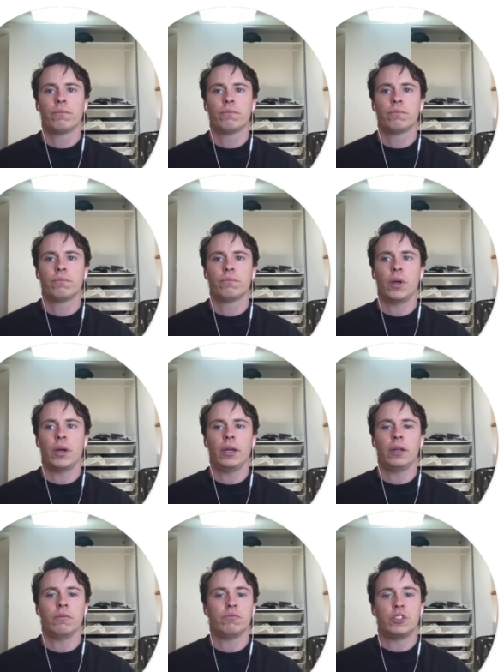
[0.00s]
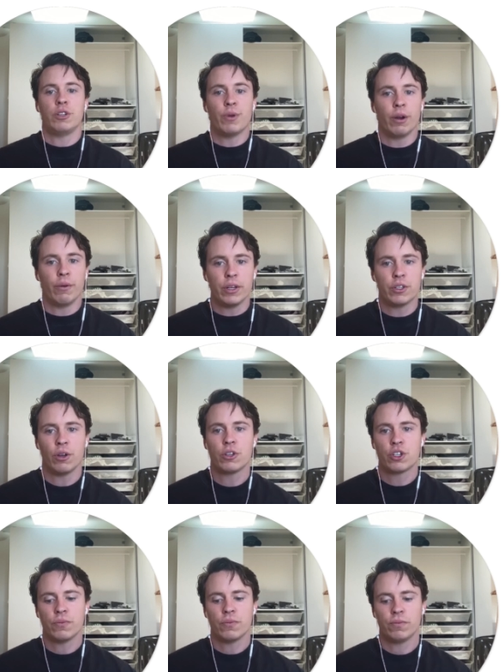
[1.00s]
I did my
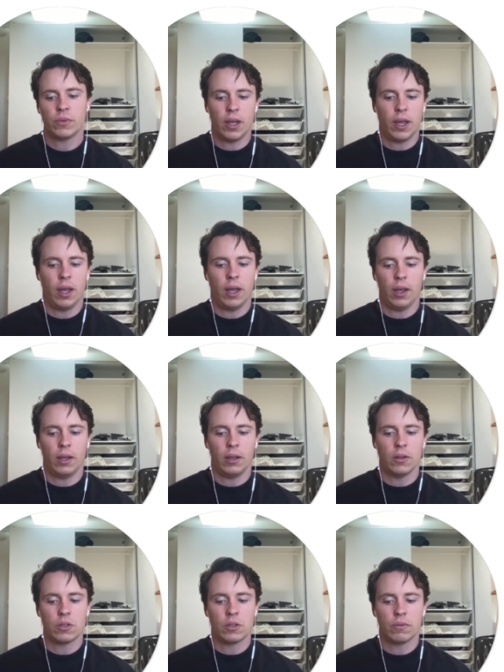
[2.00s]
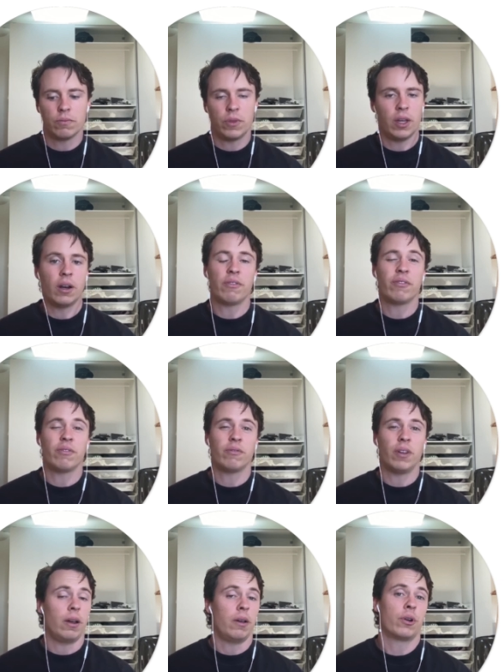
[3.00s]
research, and then I'm
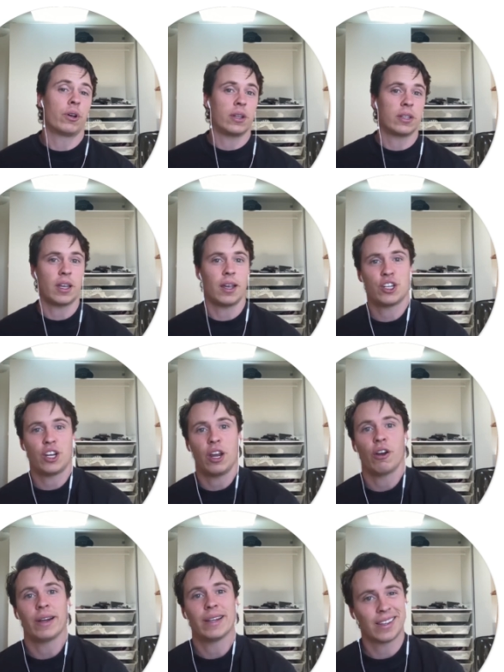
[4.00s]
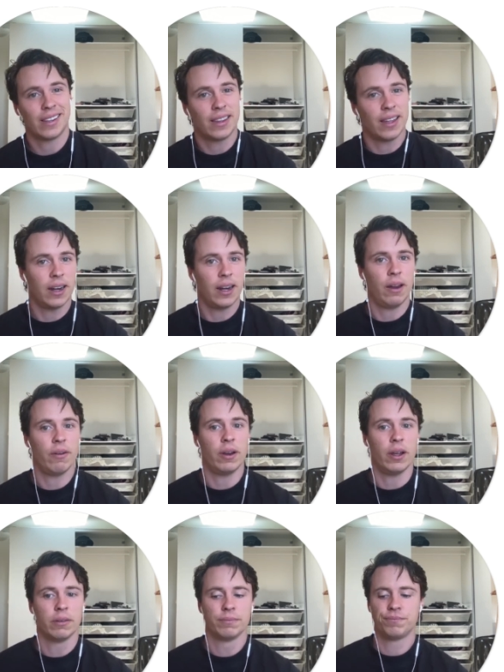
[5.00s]
not going to share exactly that area
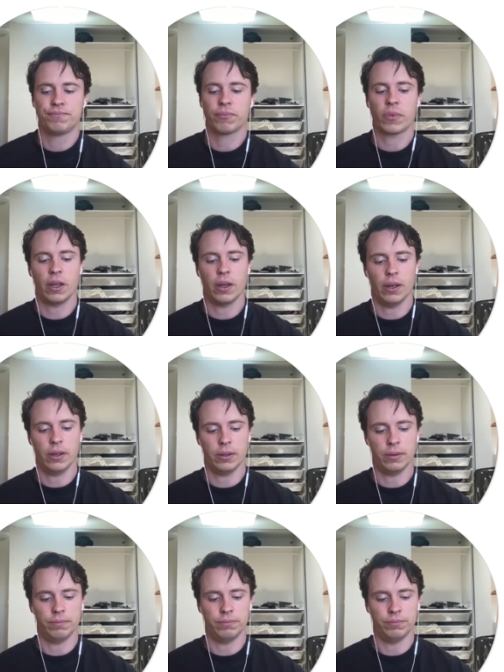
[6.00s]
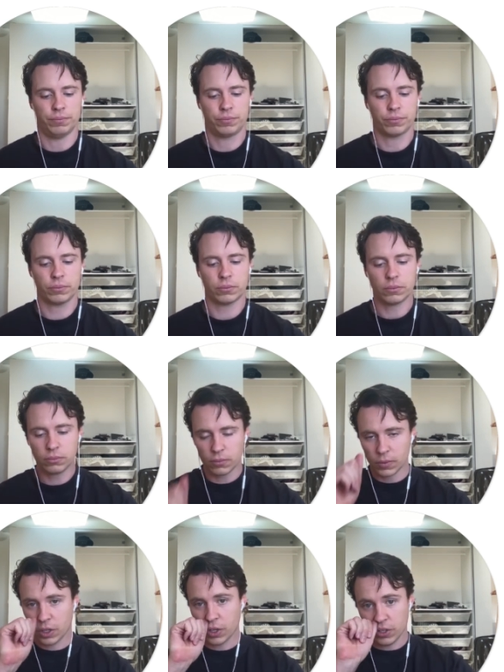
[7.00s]

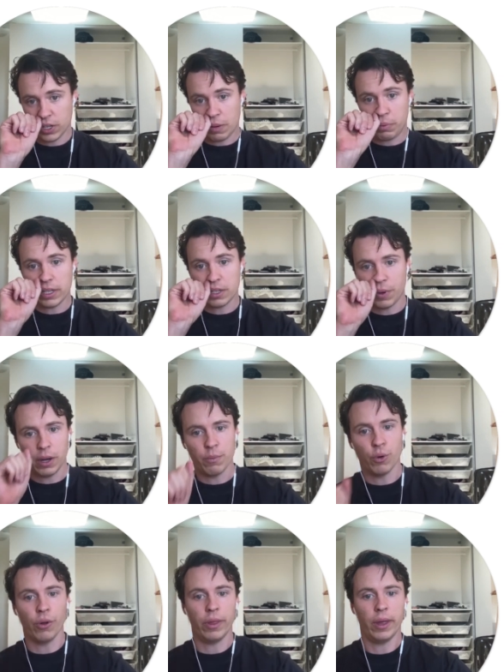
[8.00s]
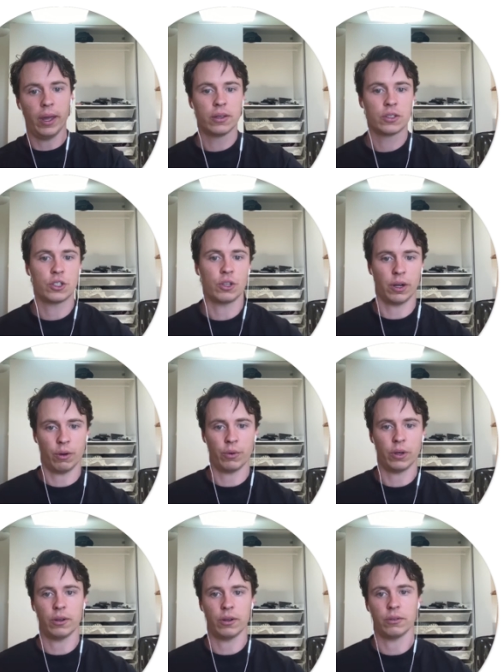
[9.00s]
because I plan to buy more there, so I don't want
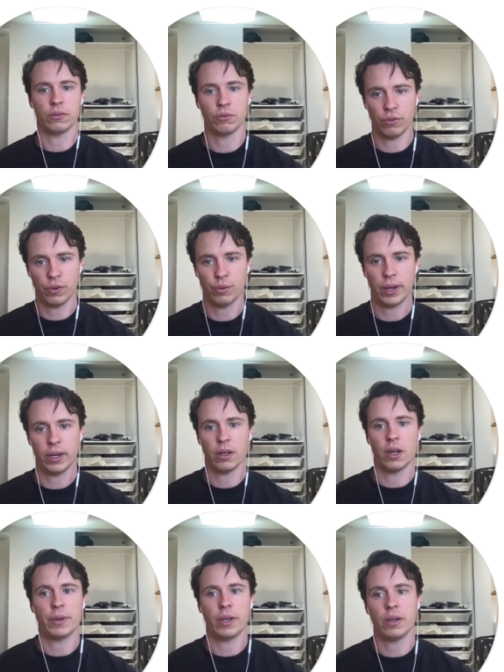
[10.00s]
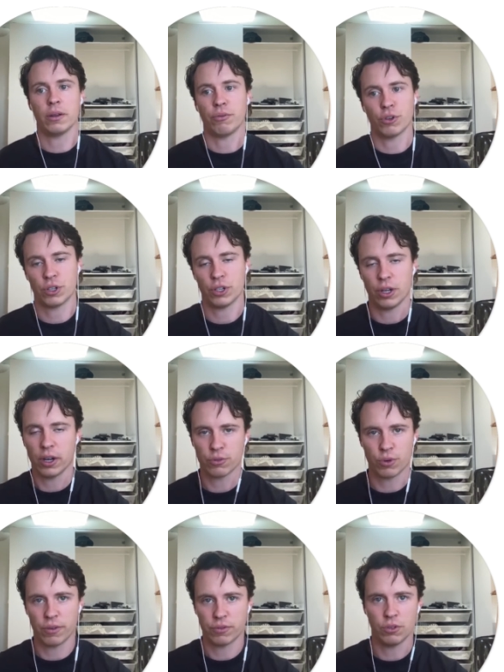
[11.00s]
to reveal my IP. Unfortunately, you guys will
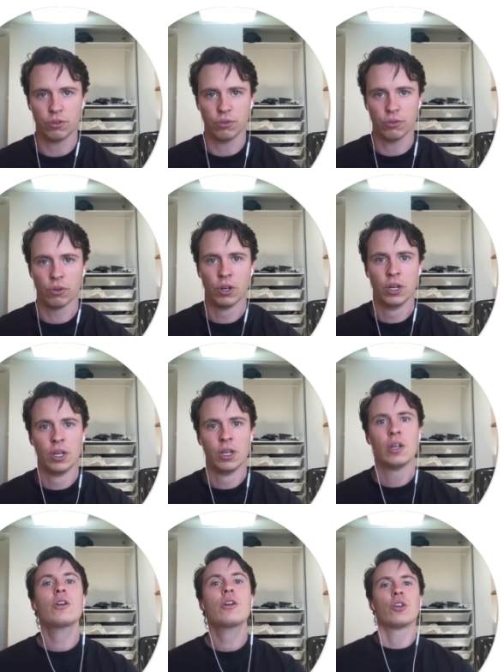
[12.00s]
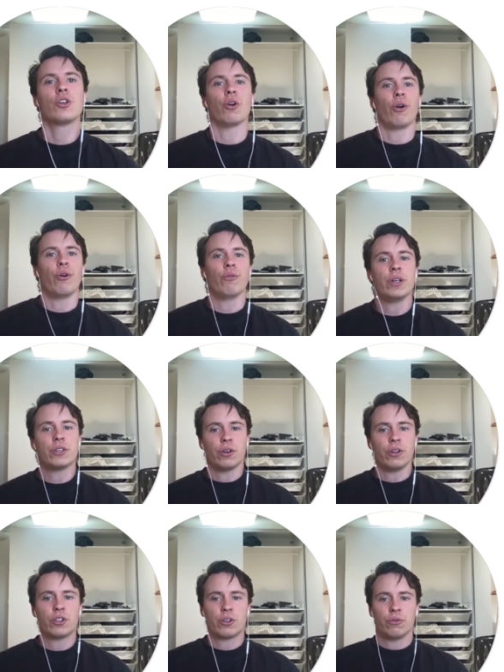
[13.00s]
have to do your own
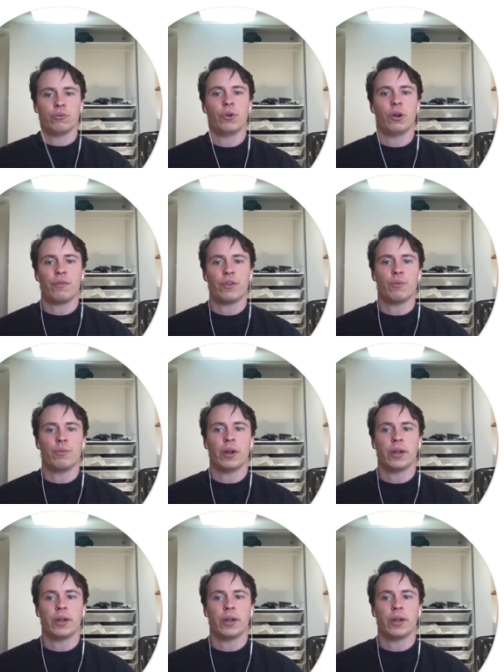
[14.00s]
research wherever you're buying.